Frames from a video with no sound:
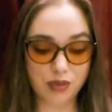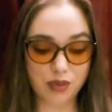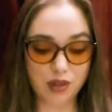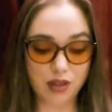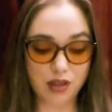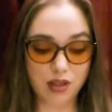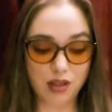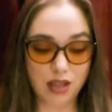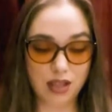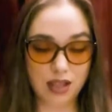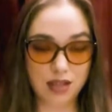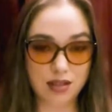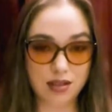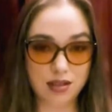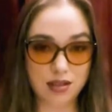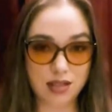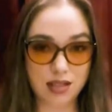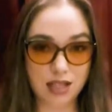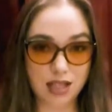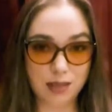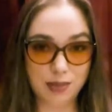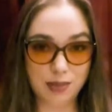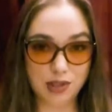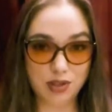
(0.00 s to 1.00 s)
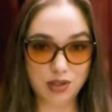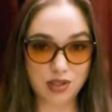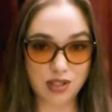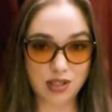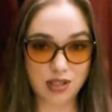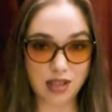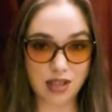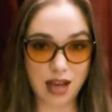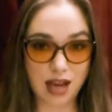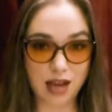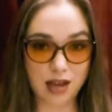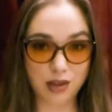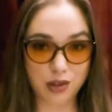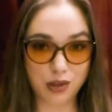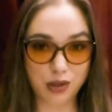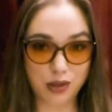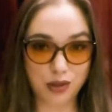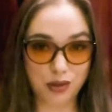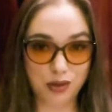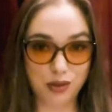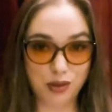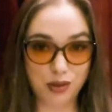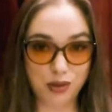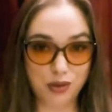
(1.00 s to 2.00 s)
it seemed to scatter
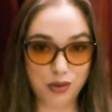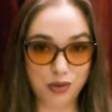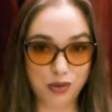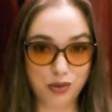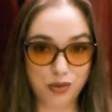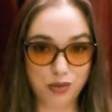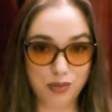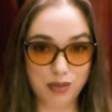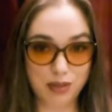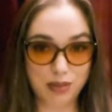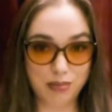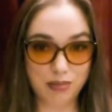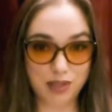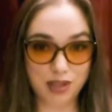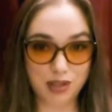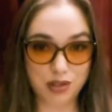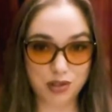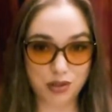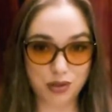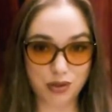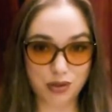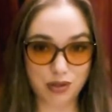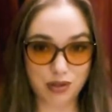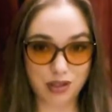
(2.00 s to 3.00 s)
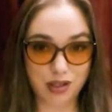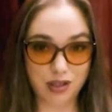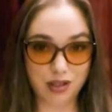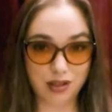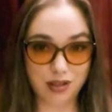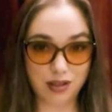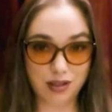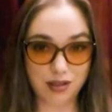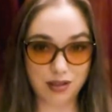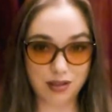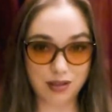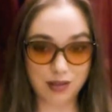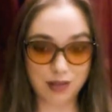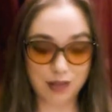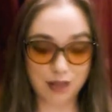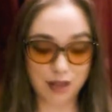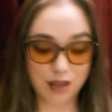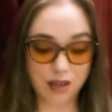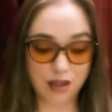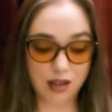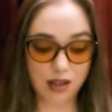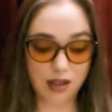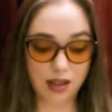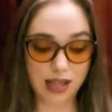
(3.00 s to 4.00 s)
gloom and mystery.
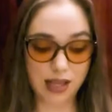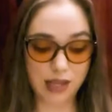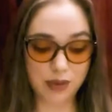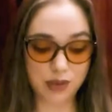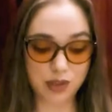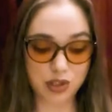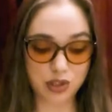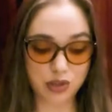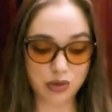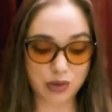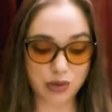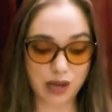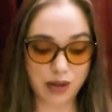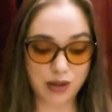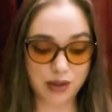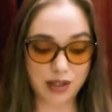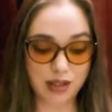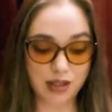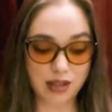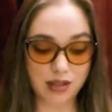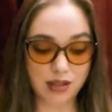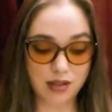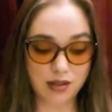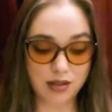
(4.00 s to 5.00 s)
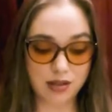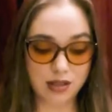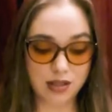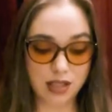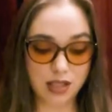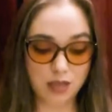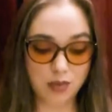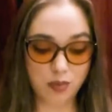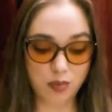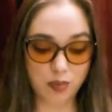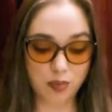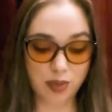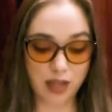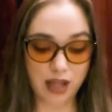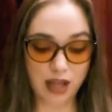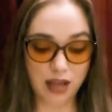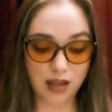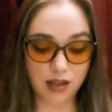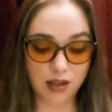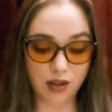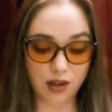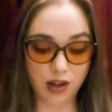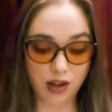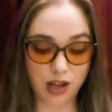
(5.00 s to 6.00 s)
It was shrouded in a deep
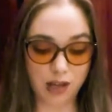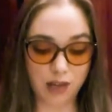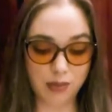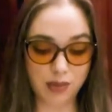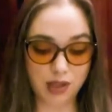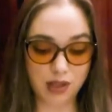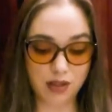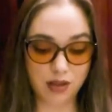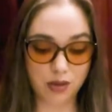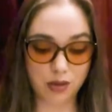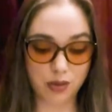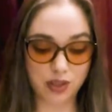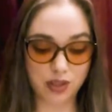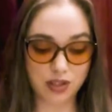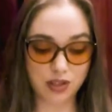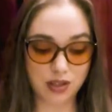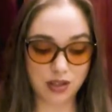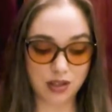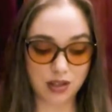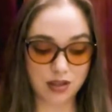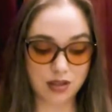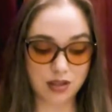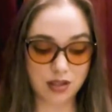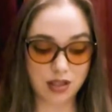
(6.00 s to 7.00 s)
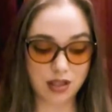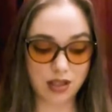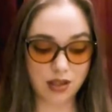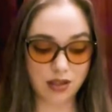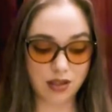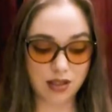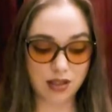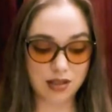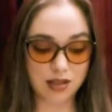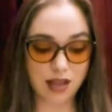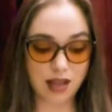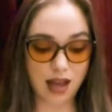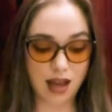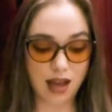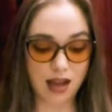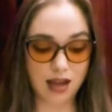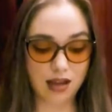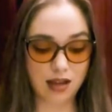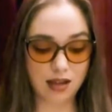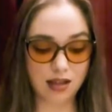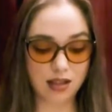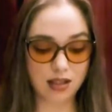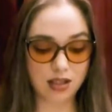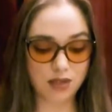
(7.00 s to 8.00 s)
black garment which concealed its
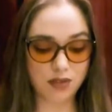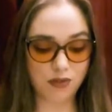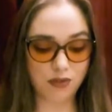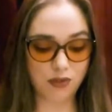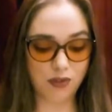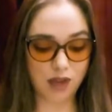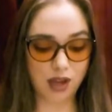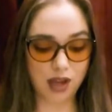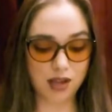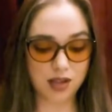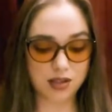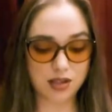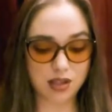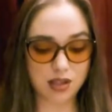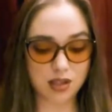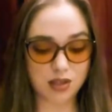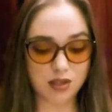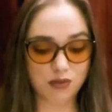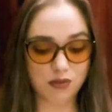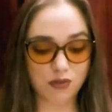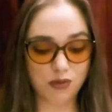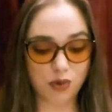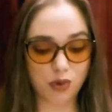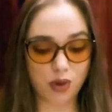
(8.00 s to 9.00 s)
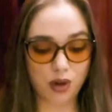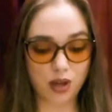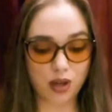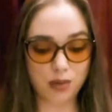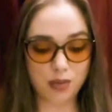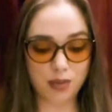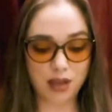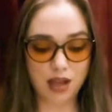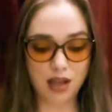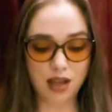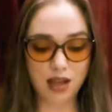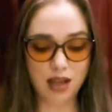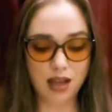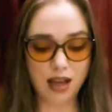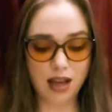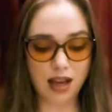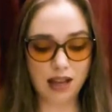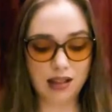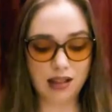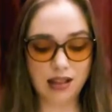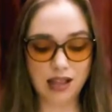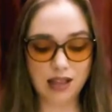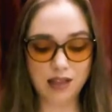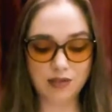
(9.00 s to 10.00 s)
head, its face, its form,
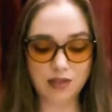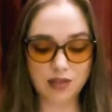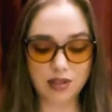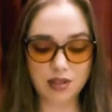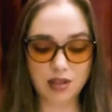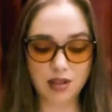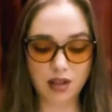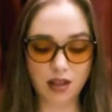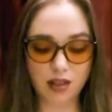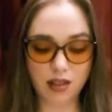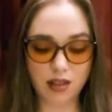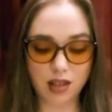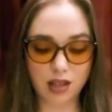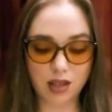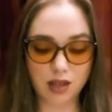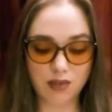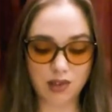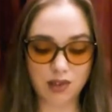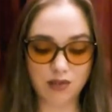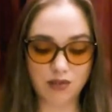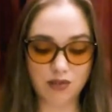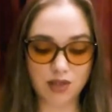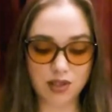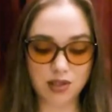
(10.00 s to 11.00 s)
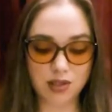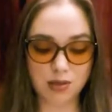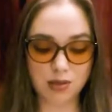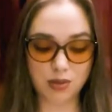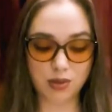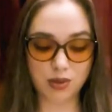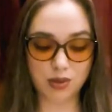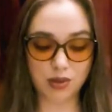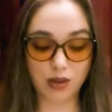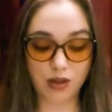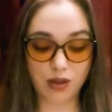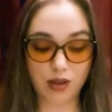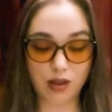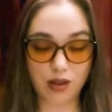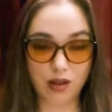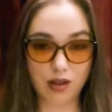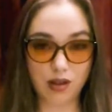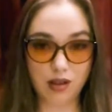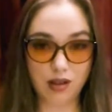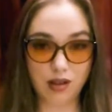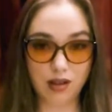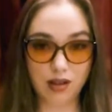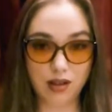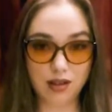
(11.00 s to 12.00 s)
and left nothing of it visible,
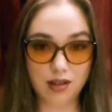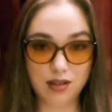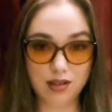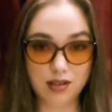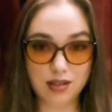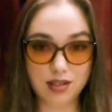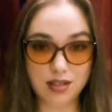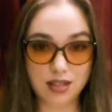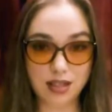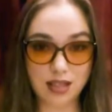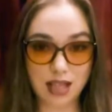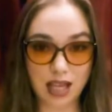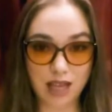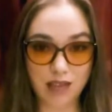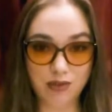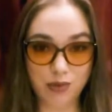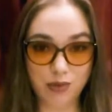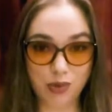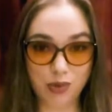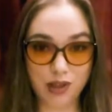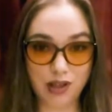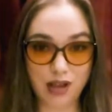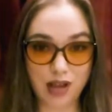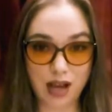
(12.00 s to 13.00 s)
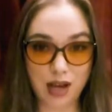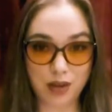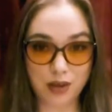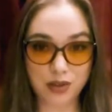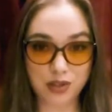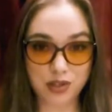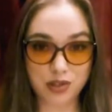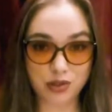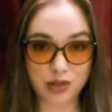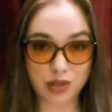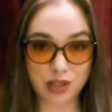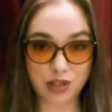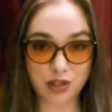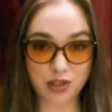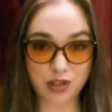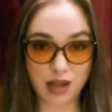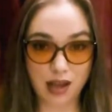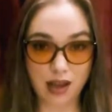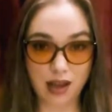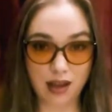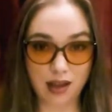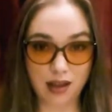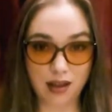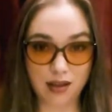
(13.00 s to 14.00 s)
save one outstretched
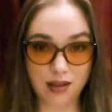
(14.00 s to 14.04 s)
hand.